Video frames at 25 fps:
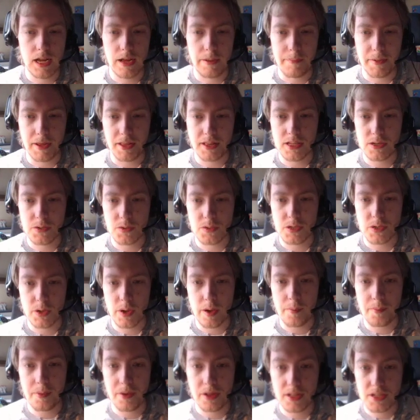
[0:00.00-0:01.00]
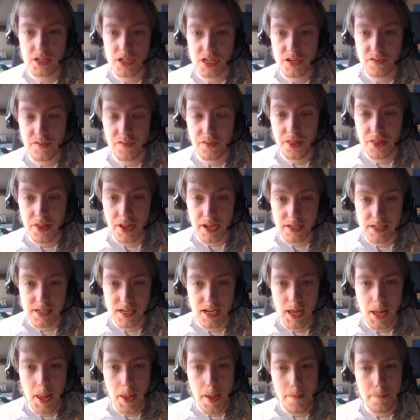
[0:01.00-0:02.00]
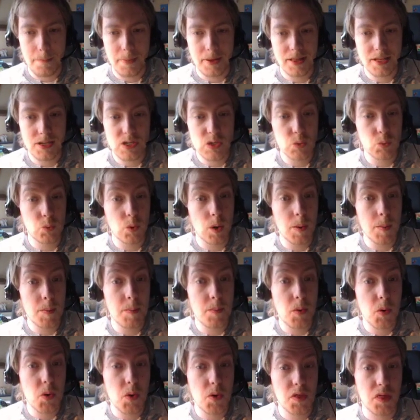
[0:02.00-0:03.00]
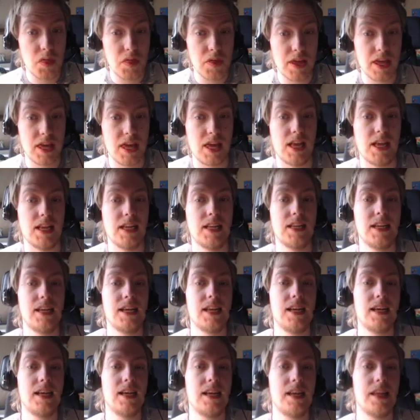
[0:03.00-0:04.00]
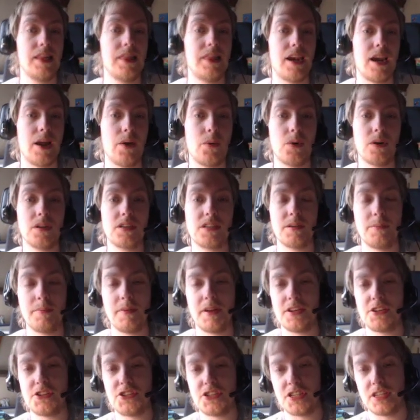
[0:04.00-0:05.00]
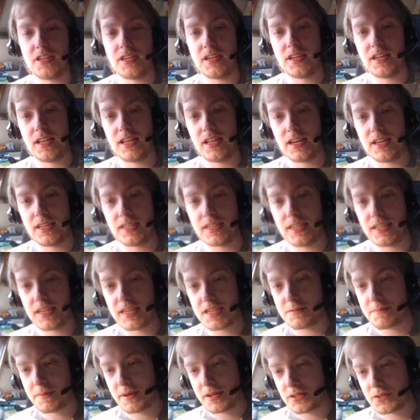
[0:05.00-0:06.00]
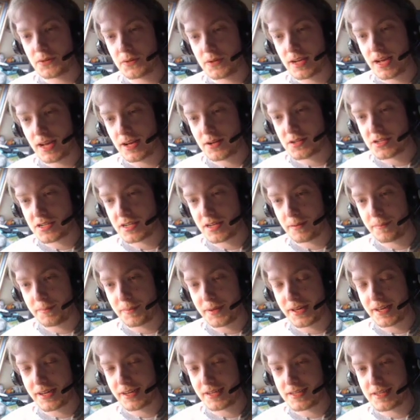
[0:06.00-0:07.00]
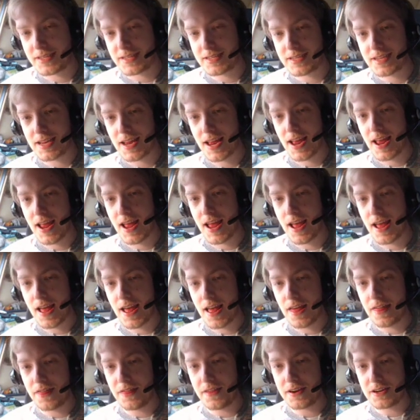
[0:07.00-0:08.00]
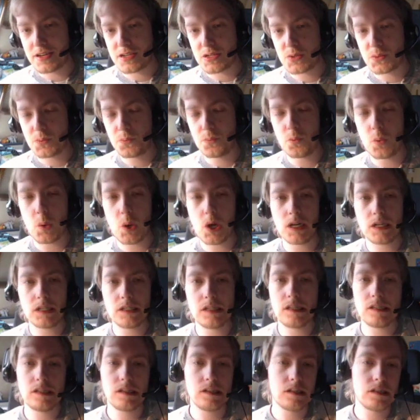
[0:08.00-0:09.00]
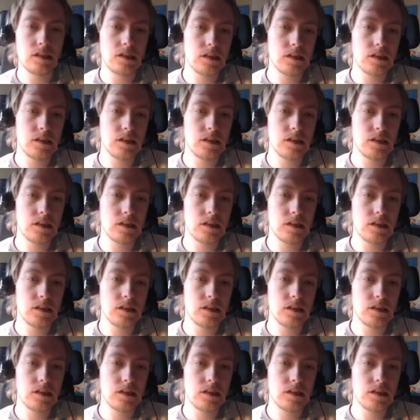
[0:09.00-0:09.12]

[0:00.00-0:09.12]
make this one, so I apologize for that. But there's one more thing that I want to mention, and I didn't expect to encounter it, because there's one,